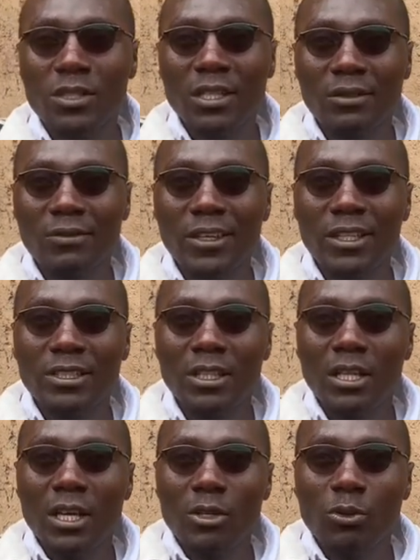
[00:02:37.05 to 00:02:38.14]
certificate.
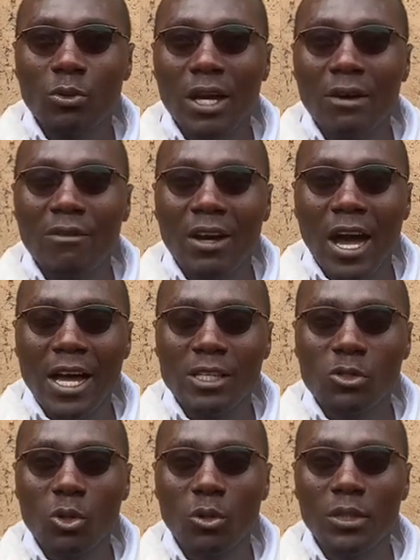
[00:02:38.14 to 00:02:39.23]
You could have
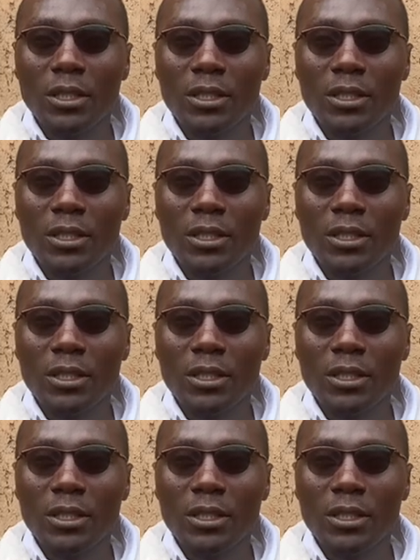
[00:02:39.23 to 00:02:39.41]
hassled,